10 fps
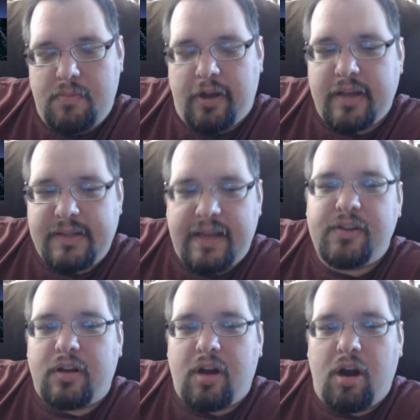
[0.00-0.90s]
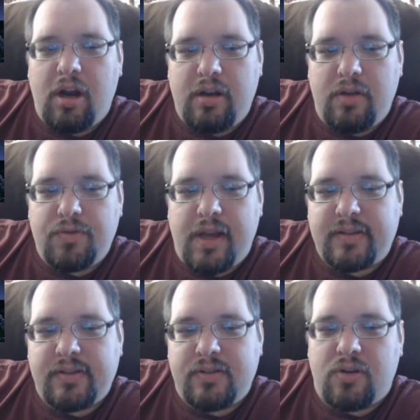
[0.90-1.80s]
Because even the current Deus
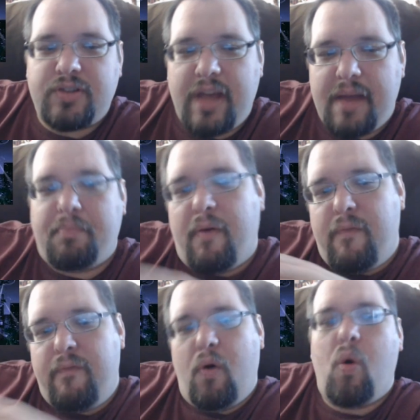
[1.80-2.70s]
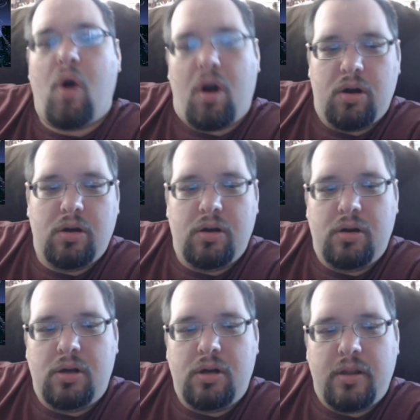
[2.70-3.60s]
Exes are set before
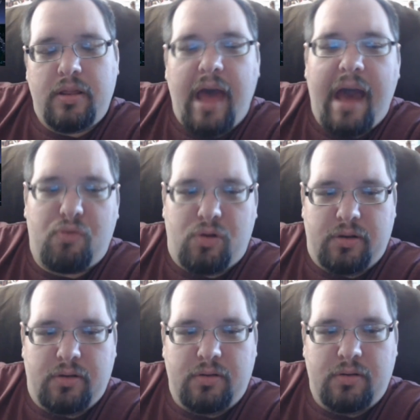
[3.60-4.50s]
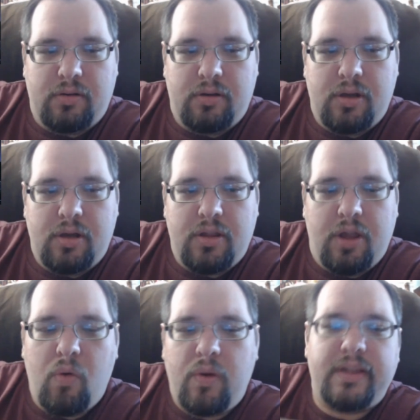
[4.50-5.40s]
that one.
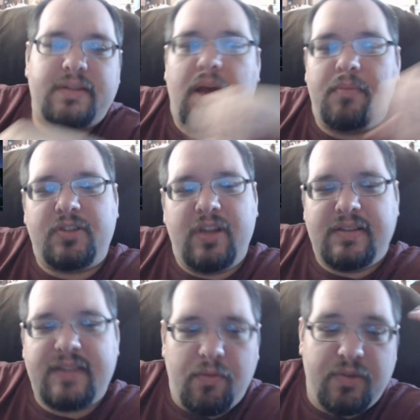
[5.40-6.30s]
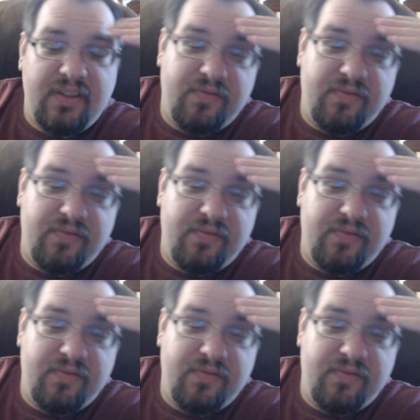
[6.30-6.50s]
The only one that's come since then was